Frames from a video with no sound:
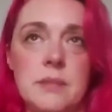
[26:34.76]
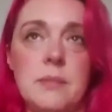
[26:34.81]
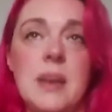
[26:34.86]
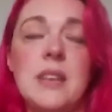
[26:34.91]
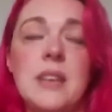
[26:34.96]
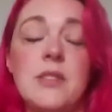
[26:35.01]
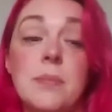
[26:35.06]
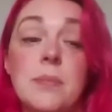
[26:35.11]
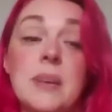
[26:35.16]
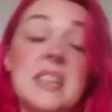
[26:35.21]
Mine
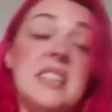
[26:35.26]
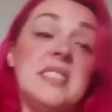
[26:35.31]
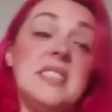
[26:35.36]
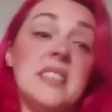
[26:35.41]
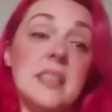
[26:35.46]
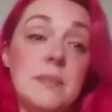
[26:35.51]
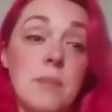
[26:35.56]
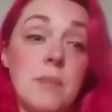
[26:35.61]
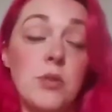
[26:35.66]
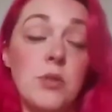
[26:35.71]
have
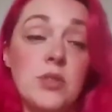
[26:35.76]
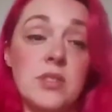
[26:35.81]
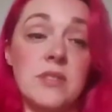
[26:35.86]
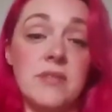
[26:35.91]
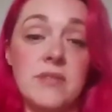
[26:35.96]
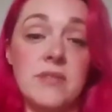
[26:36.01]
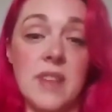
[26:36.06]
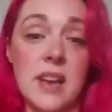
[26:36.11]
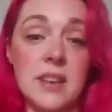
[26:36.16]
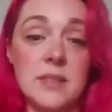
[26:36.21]
completed most of
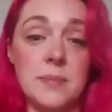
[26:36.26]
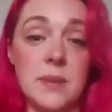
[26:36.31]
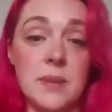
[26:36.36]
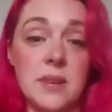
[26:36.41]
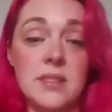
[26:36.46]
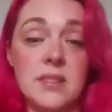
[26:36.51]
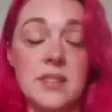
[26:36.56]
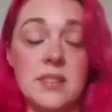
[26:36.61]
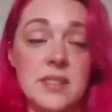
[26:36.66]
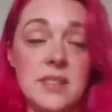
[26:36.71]

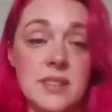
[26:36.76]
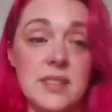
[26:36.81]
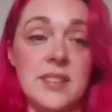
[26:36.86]
Xbox.